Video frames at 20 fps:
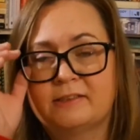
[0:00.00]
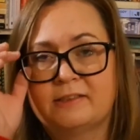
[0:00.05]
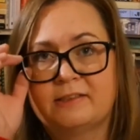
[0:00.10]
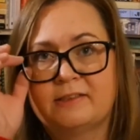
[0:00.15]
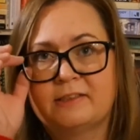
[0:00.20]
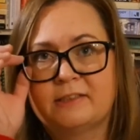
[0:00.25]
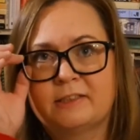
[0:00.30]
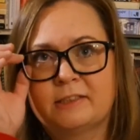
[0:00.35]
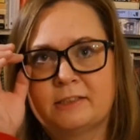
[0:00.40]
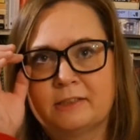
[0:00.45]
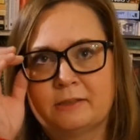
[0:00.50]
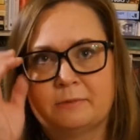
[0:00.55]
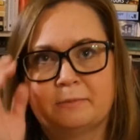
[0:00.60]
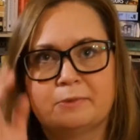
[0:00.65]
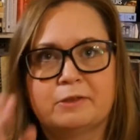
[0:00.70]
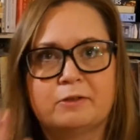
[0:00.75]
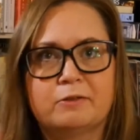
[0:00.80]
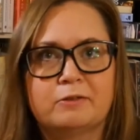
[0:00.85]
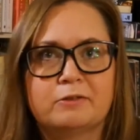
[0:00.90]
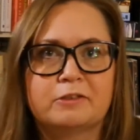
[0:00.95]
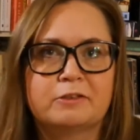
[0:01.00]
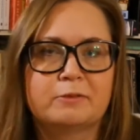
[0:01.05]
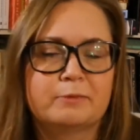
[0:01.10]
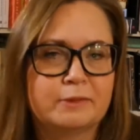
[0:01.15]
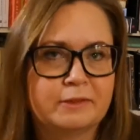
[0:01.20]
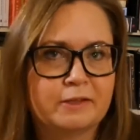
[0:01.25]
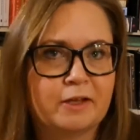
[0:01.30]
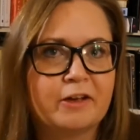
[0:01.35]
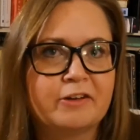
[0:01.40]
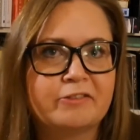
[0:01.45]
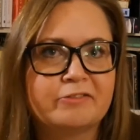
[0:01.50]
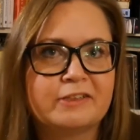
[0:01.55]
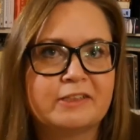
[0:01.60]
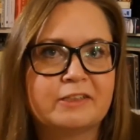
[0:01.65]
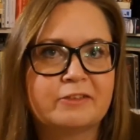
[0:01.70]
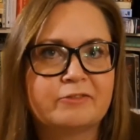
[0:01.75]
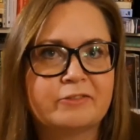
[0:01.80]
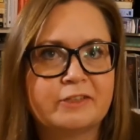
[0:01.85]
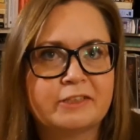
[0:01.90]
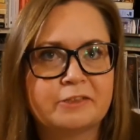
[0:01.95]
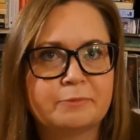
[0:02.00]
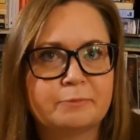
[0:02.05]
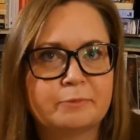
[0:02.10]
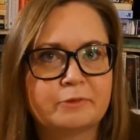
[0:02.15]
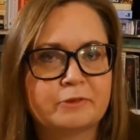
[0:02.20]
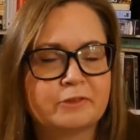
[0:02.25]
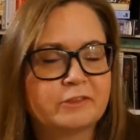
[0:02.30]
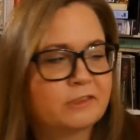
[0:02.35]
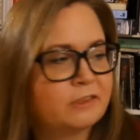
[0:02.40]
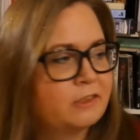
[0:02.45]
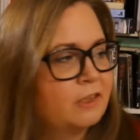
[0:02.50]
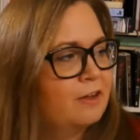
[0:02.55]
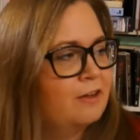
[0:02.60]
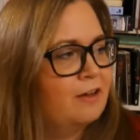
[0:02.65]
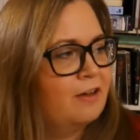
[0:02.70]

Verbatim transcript: edition because when I read French books,